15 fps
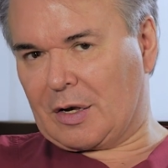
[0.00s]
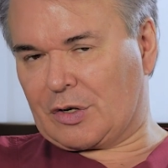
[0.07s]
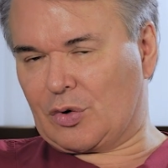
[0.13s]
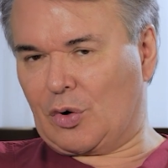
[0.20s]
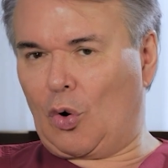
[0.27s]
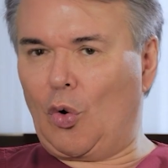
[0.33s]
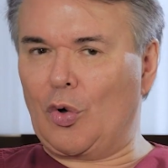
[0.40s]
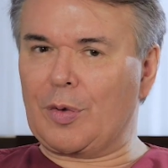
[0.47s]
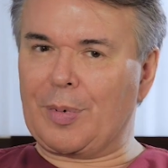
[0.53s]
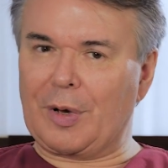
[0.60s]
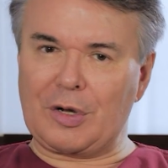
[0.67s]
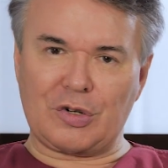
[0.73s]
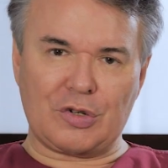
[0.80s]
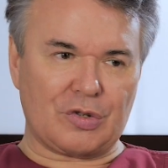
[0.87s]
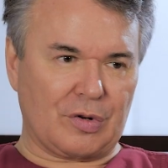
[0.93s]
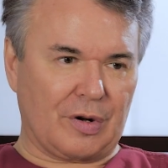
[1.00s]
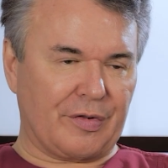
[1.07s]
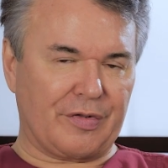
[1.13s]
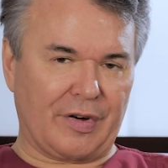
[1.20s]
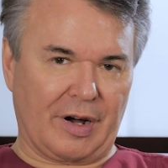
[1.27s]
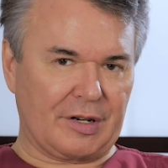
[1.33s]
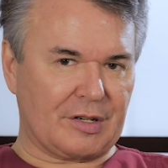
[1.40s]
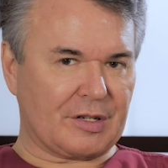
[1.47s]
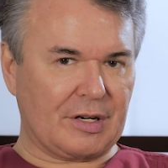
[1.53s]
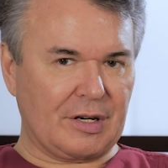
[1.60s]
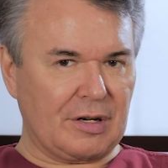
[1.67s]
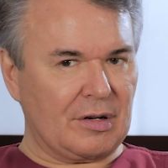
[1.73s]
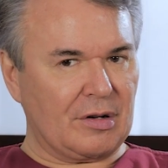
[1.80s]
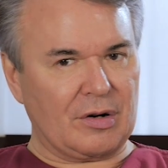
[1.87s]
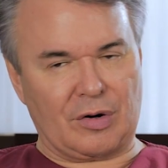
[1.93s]
So all the patients who have fine
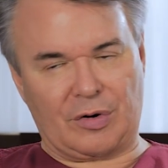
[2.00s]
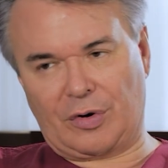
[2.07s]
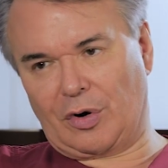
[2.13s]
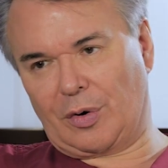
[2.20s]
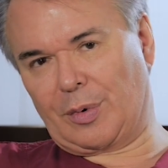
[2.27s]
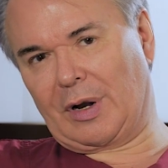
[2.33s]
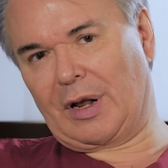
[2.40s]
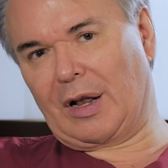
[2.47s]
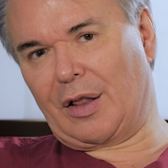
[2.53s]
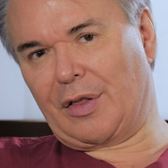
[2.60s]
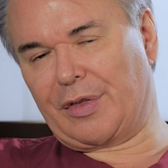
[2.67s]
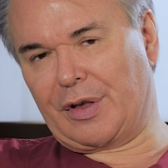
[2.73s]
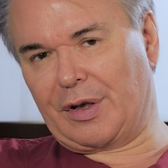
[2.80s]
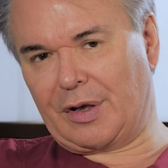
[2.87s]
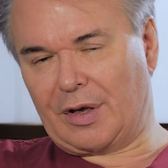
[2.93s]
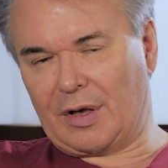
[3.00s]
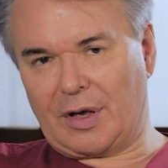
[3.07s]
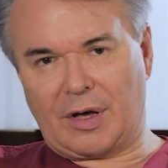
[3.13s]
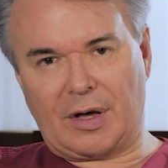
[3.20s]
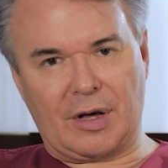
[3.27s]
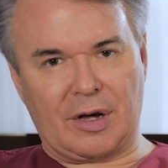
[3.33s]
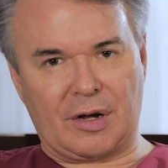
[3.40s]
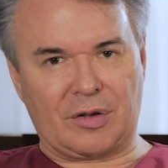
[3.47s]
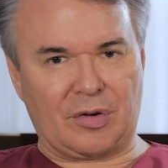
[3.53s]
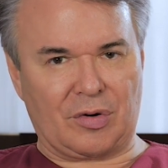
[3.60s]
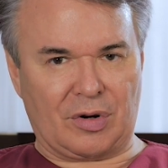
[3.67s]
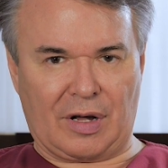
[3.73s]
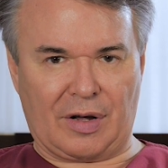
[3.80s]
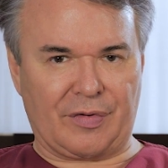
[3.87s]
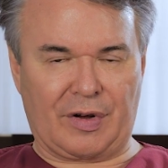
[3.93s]
skin, are normal healthy,
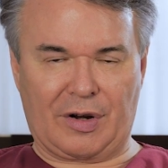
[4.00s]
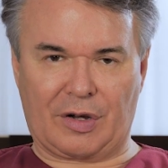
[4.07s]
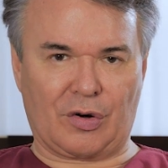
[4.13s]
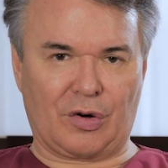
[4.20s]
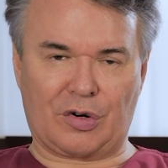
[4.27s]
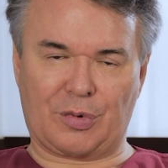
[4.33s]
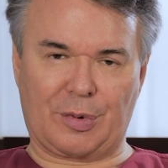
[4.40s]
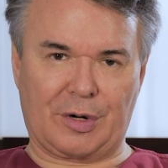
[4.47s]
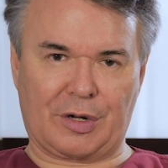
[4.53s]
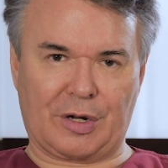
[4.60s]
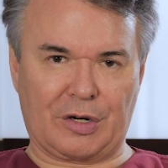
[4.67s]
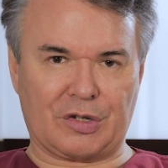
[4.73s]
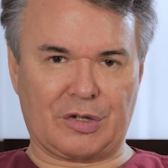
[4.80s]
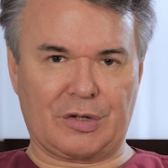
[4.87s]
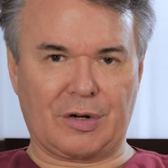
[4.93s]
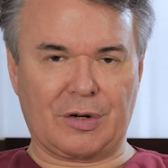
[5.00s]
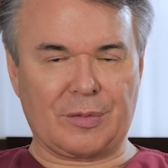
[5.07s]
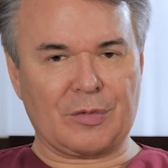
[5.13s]
don't have any contraindication.